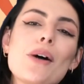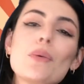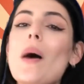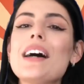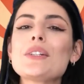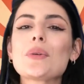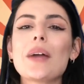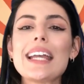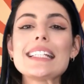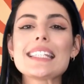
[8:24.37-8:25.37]
One
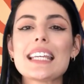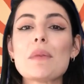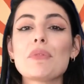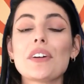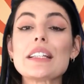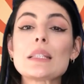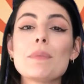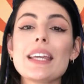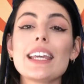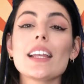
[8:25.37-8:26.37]
great tip for
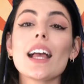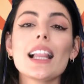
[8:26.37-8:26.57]
speaking